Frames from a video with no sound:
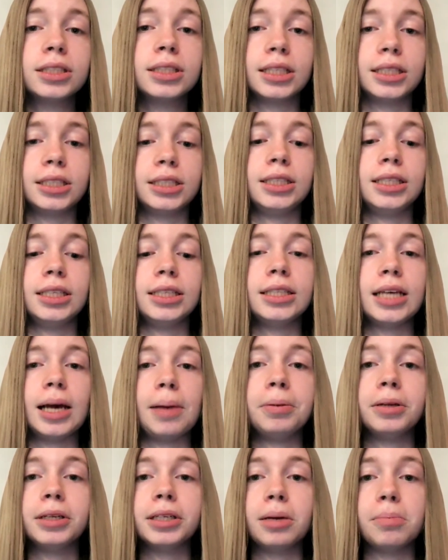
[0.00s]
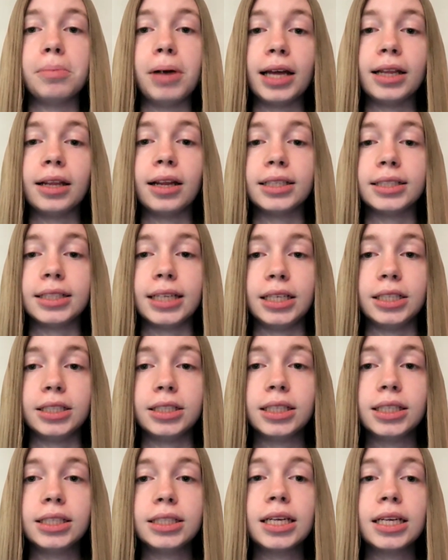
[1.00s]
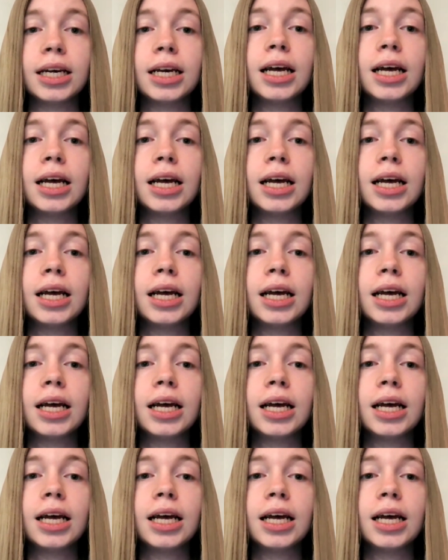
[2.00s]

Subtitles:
such as the example nearby in Los Angeles,